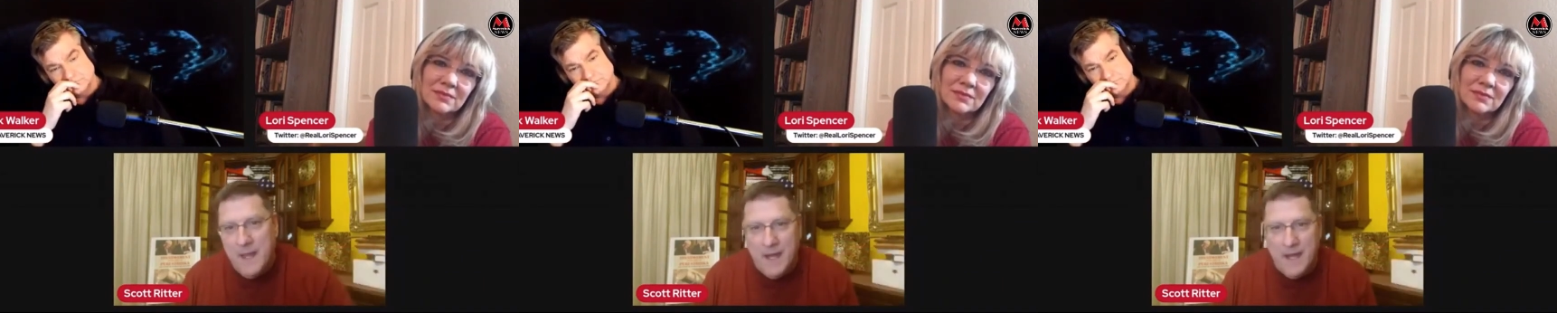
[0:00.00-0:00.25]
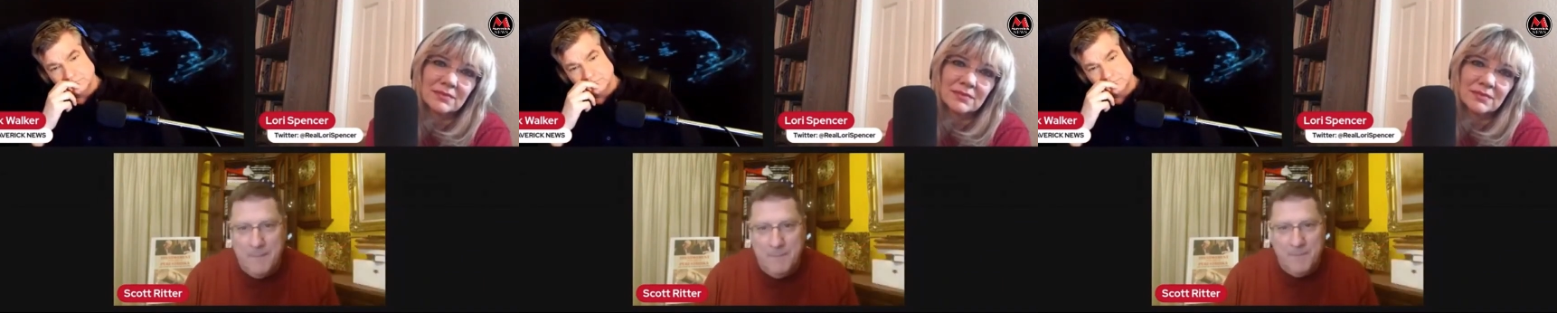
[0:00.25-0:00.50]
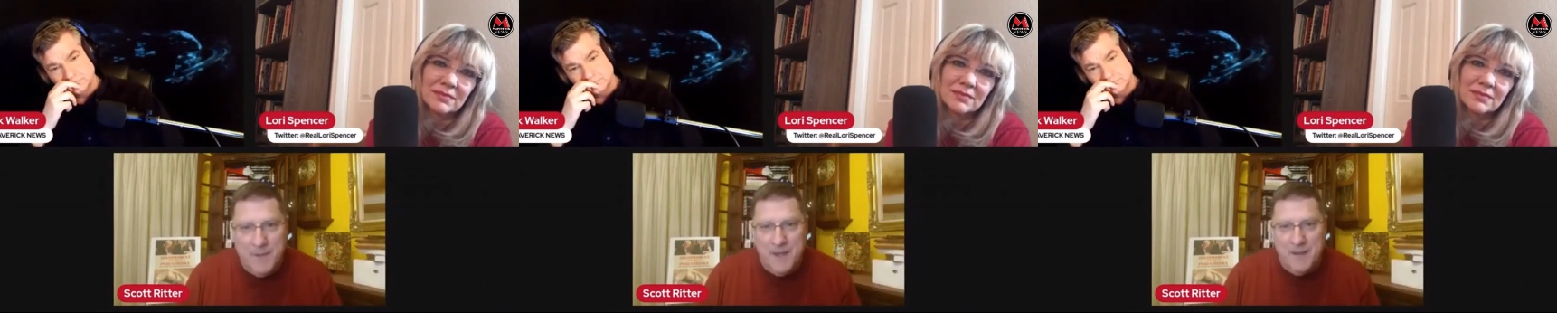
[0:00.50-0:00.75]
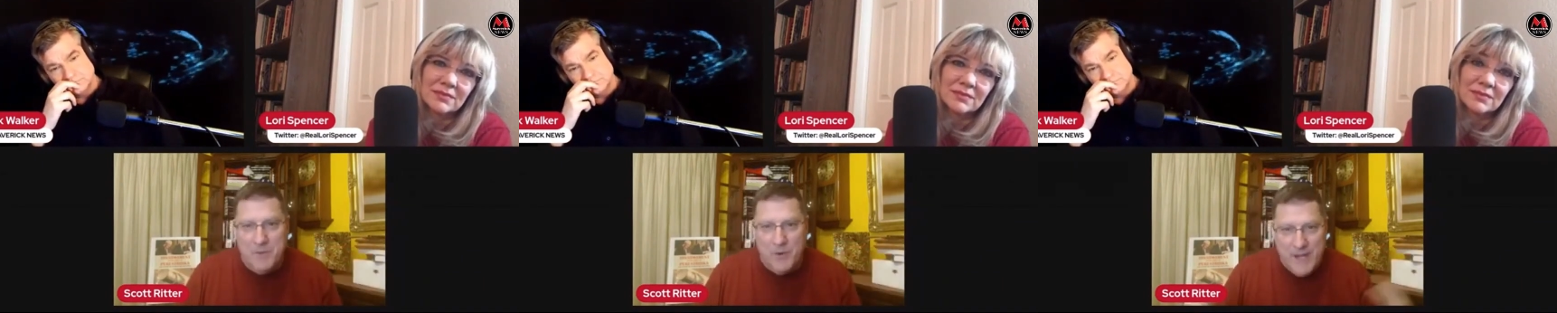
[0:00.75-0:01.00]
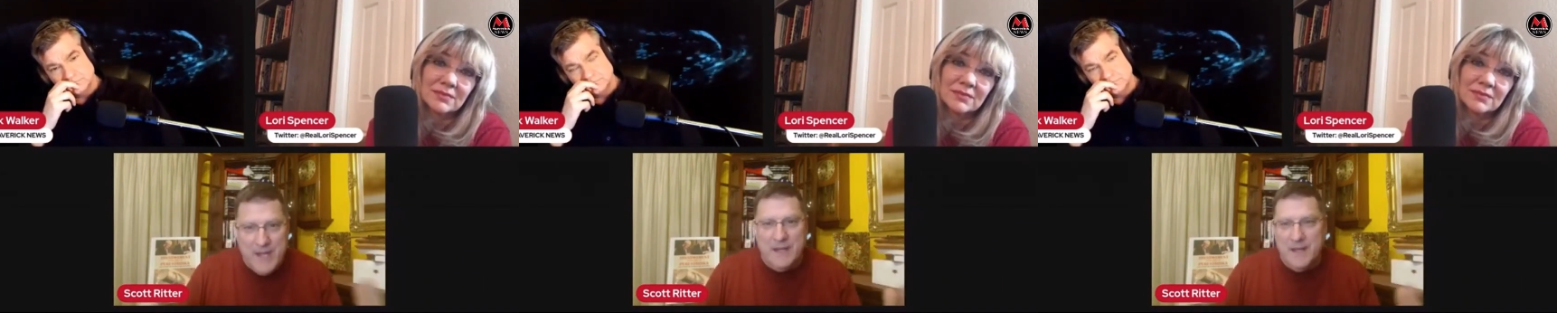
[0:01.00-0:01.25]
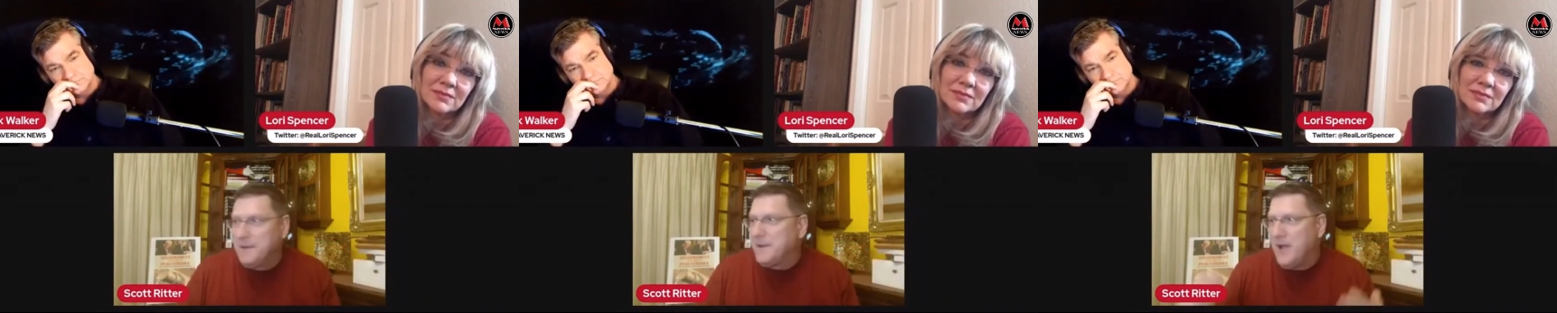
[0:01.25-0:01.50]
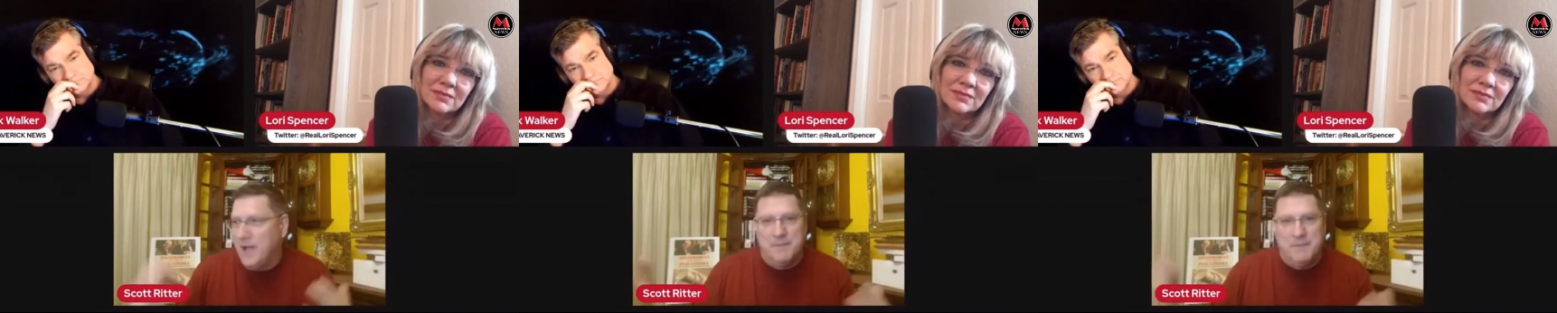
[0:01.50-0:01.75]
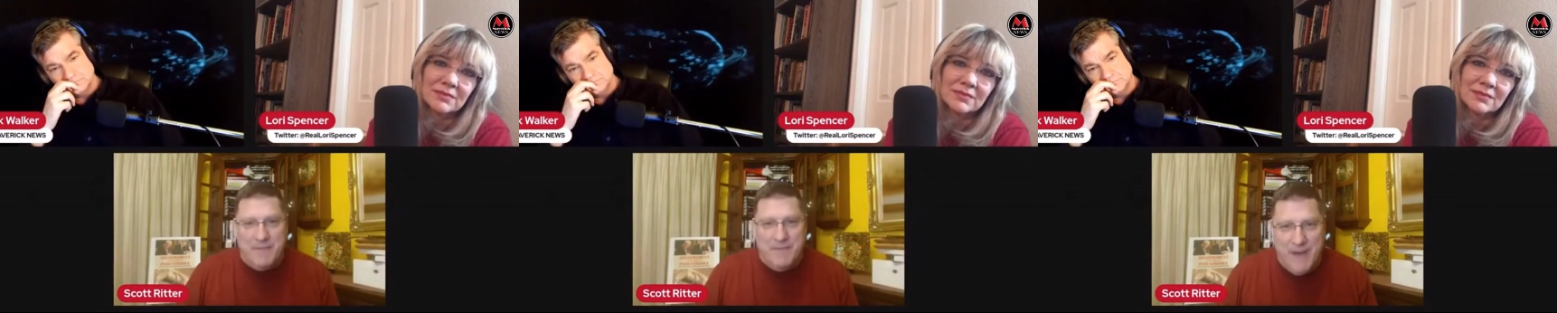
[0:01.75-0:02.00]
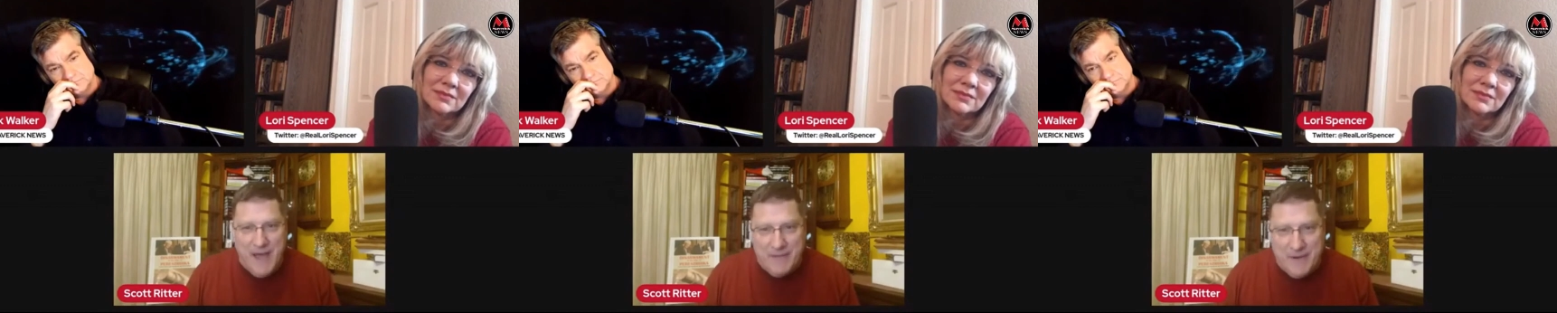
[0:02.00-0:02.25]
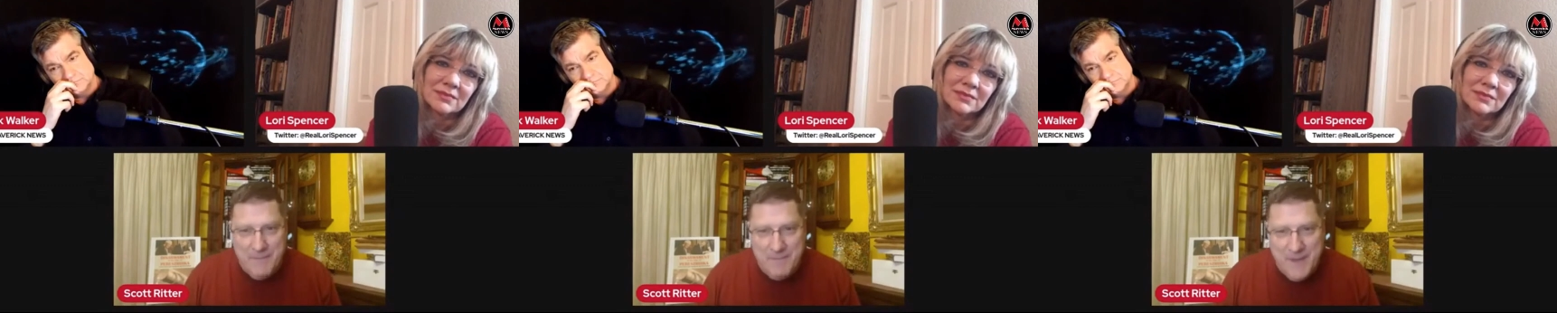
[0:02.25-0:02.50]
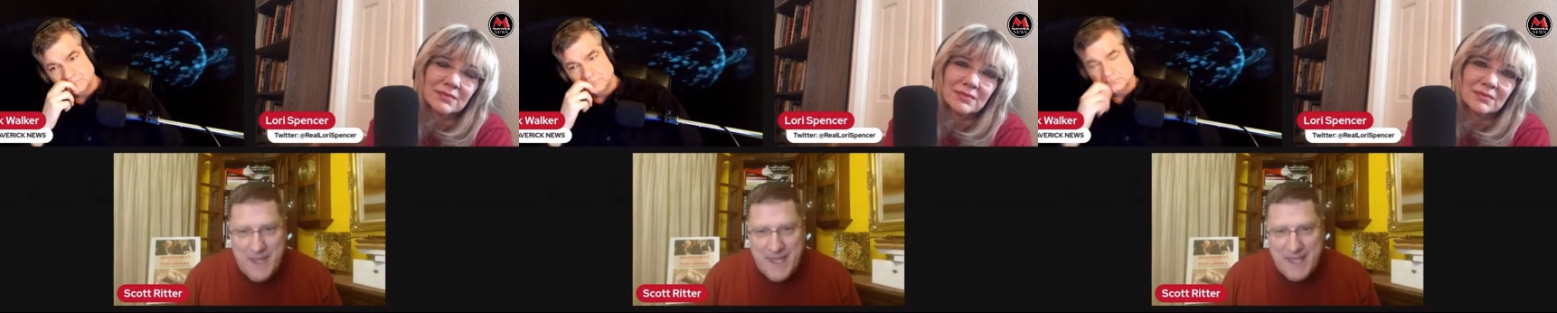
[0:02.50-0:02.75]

Speaker 1: um, Marina calls up my father